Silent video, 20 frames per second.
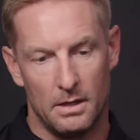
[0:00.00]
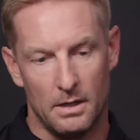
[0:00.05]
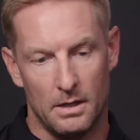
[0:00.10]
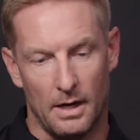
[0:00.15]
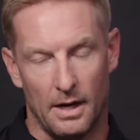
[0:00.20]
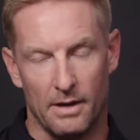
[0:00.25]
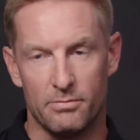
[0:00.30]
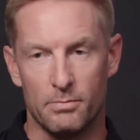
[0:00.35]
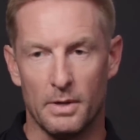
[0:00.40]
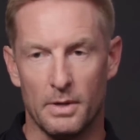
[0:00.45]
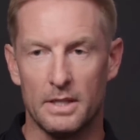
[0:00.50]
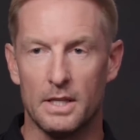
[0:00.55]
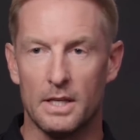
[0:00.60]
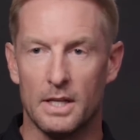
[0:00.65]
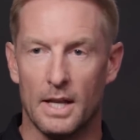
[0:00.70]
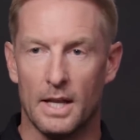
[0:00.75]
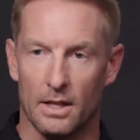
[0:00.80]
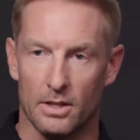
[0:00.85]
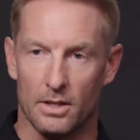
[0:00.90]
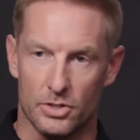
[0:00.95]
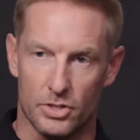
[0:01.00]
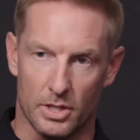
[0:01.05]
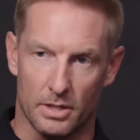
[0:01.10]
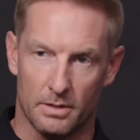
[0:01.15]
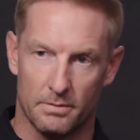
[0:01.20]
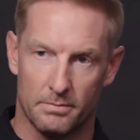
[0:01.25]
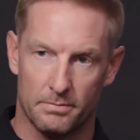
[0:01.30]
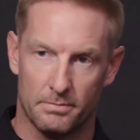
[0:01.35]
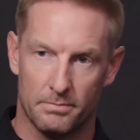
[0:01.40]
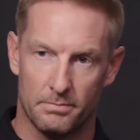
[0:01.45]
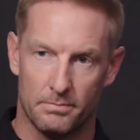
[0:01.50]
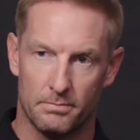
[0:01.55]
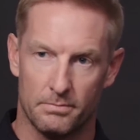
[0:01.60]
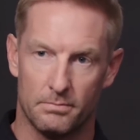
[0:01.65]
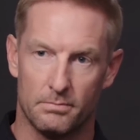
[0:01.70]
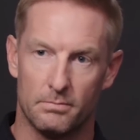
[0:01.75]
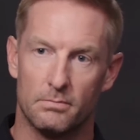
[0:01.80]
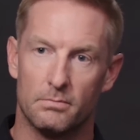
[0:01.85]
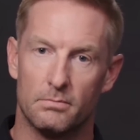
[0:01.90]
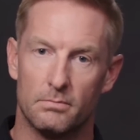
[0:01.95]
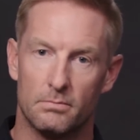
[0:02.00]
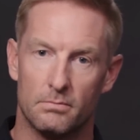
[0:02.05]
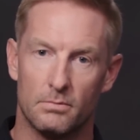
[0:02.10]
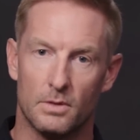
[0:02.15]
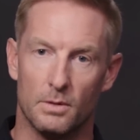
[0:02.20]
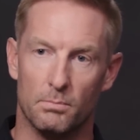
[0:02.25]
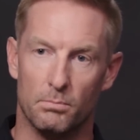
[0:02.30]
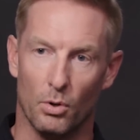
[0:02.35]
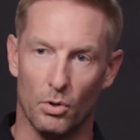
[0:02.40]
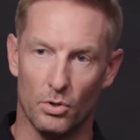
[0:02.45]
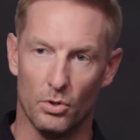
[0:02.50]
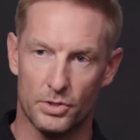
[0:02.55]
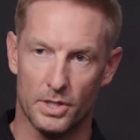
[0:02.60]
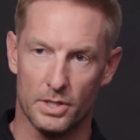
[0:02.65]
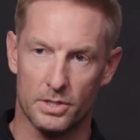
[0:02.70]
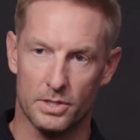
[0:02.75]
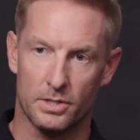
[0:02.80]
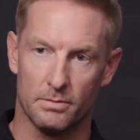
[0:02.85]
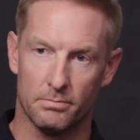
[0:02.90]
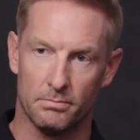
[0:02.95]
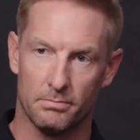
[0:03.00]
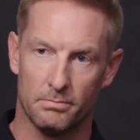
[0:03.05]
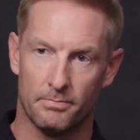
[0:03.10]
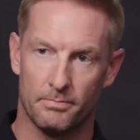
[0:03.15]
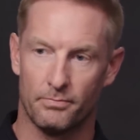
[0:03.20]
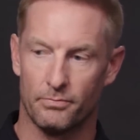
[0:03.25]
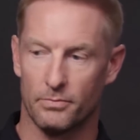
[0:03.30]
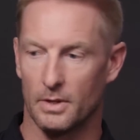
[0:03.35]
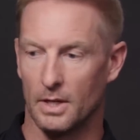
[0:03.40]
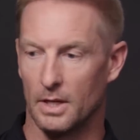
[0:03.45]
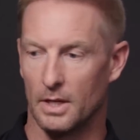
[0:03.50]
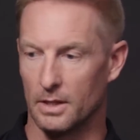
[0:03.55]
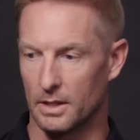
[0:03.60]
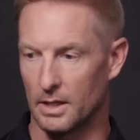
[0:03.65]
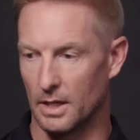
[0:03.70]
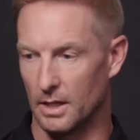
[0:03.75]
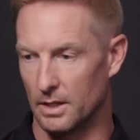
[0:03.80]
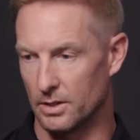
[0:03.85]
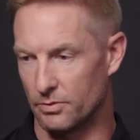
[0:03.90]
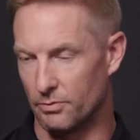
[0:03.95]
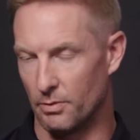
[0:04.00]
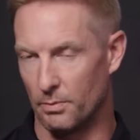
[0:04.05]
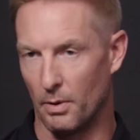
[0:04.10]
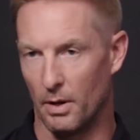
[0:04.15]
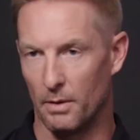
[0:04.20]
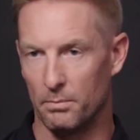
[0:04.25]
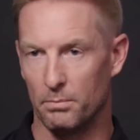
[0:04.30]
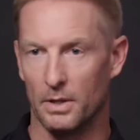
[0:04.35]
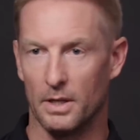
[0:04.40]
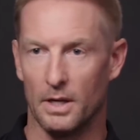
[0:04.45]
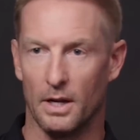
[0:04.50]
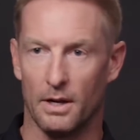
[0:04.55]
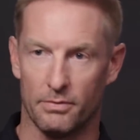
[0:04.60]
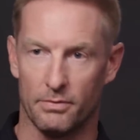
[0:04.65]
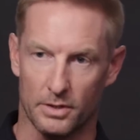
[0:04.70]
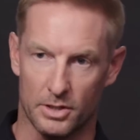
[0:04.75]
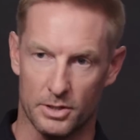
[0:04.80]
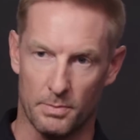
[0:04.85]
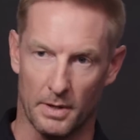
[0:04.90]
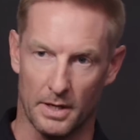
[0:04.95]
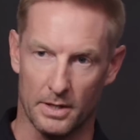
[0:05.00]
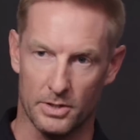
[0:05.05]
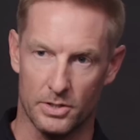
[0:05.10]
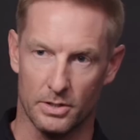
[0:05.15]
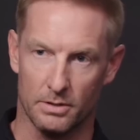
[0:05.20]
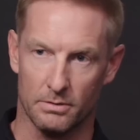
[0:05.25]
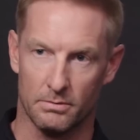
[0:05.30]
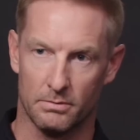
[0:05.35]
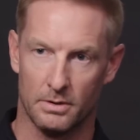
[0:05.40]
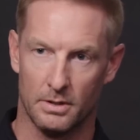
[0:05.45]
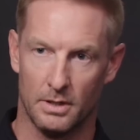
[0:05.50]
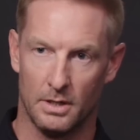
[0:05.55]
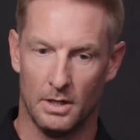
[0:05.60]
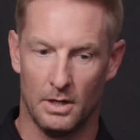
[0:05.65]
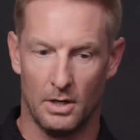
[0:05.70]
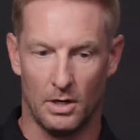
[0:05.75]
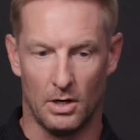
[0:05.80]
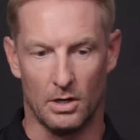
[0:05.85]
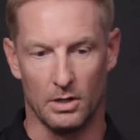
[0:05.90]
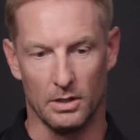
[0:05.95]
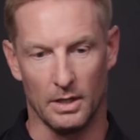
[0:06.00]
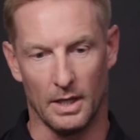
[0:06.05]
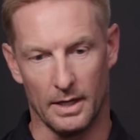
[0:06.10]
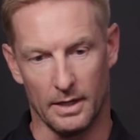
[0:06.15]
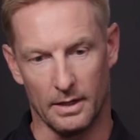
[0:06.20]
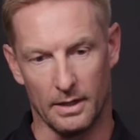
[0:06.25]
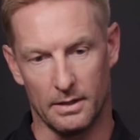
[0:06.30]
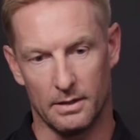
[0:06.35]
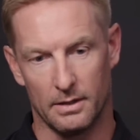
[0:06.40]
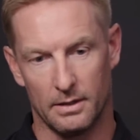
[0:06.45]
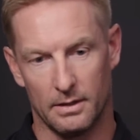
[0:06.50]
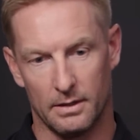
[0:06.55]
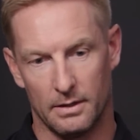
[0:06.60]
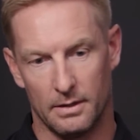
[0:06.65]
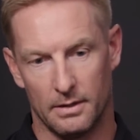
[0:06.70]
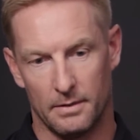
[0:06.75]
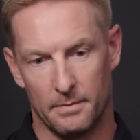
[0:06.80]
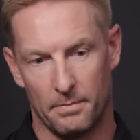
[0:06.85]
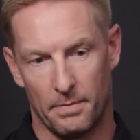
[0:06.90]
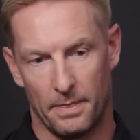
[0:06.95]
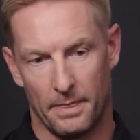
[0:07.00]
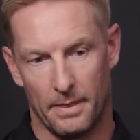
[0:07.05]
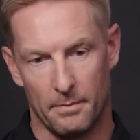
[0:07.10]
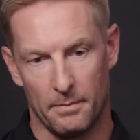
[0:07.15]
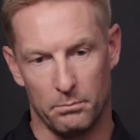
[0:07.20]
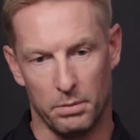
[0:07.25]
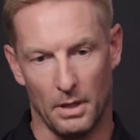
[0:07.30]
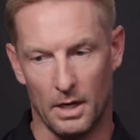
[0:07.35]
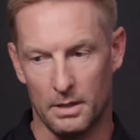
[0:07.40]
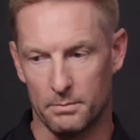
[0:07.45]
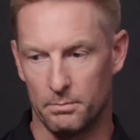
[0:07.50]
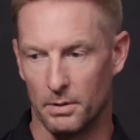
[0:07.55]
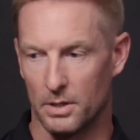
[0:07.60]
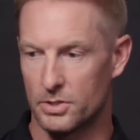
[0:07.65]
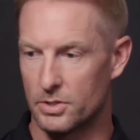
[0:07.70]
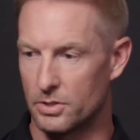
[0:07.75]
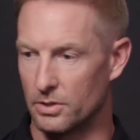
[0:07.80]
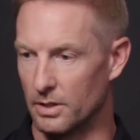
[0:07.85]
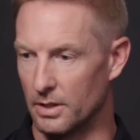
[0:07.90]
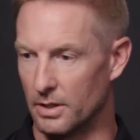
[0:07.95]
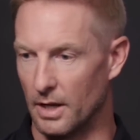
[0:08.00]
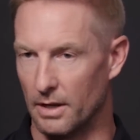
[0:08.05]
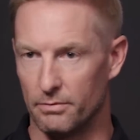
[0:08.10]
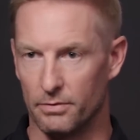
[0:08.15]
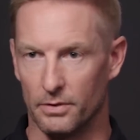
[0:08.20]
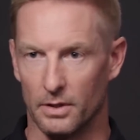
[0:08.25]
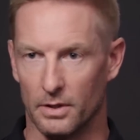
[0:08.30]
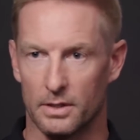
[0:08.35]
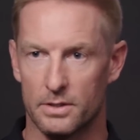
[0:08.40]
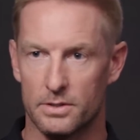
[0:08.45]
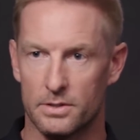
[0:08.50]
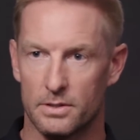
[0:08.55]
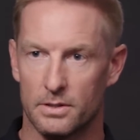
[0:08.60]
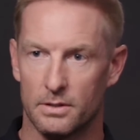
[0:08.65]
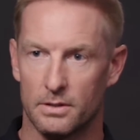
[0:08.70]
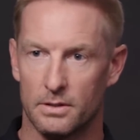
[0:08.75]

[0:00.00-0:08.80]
I've made the analogy. The bowl system and the college football playoff expansion are like Blockbuster and Netflix.